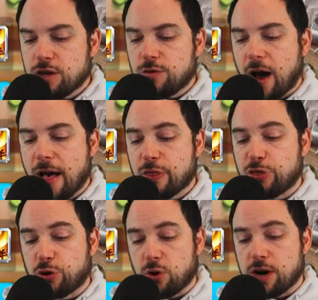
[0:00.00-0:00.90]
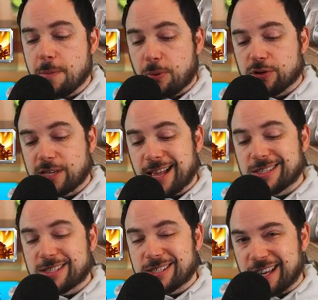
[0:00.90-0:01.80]
You've got
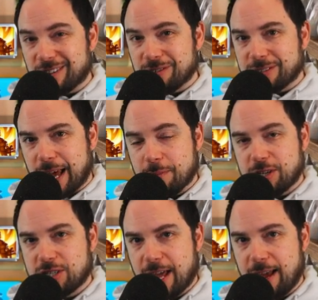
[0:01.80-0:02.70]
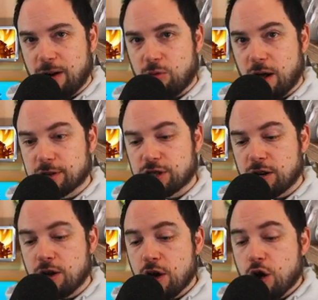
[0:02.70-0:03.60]
30% skill damage taken
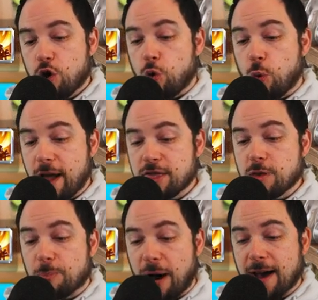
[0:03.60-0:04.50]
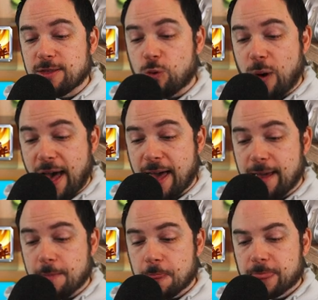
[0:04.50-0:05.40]
reduction, with, by the
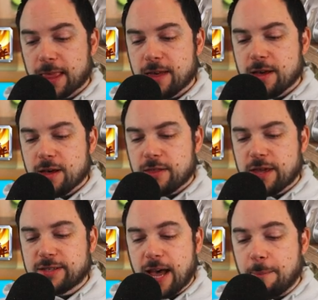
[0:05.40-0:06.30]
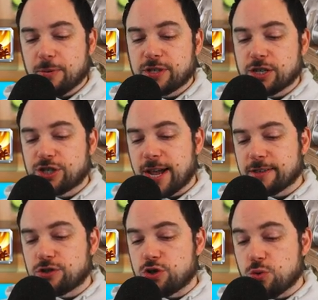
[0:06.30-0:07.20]
way, the 10%
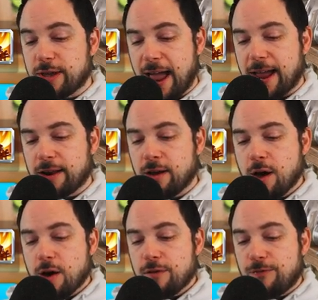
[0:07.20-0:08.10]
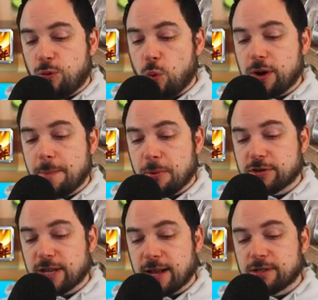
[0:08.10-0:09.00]
chance to gain
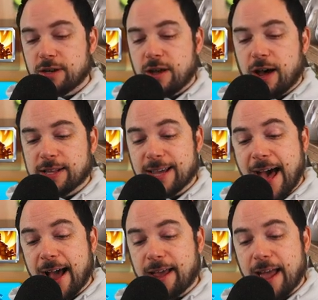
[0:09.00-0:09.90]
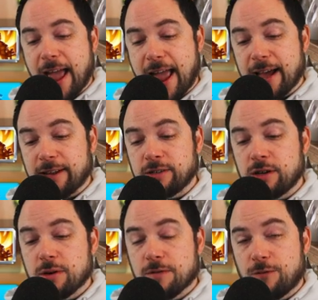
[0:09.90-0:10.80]
40% attack
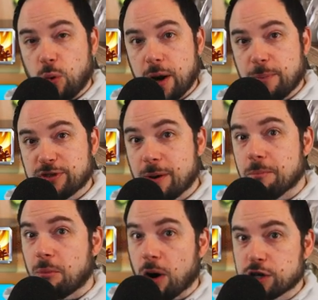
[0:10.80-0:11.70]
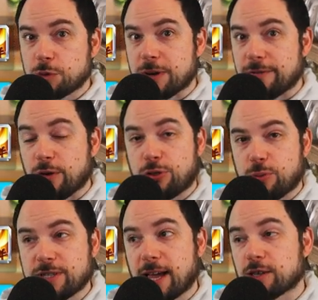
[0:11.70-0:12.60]
and 40% march speed for
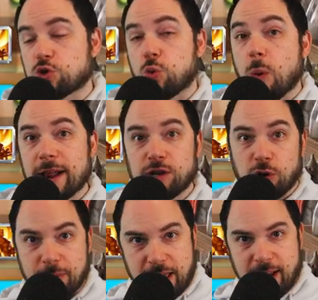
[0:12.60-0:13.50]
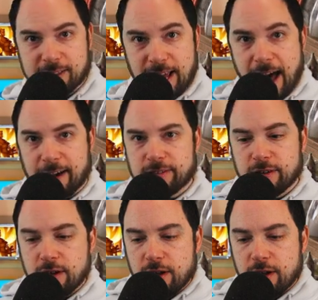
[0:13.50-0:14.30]
three seconds when you're being attacked.